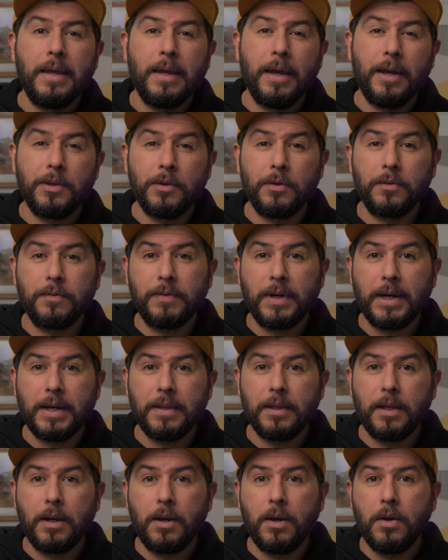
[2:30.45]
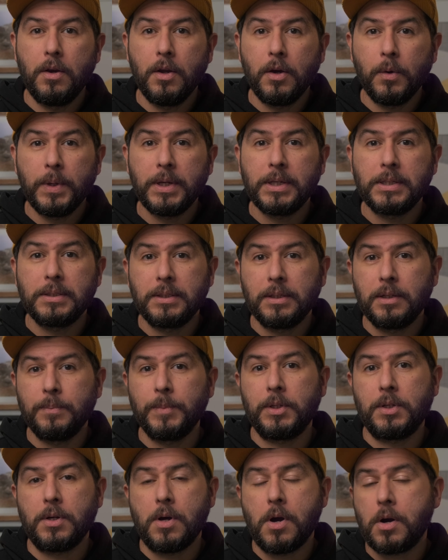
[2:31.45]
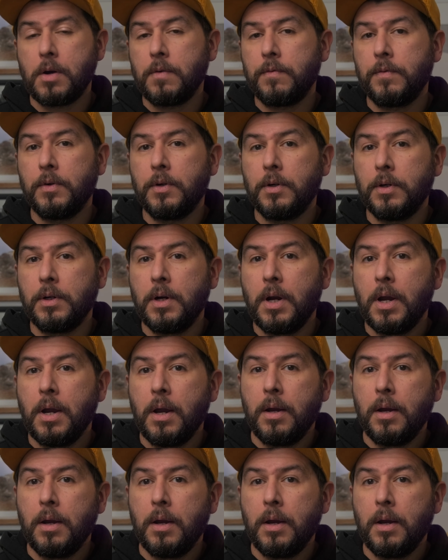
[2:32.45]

And you'll find that knowing cinematographer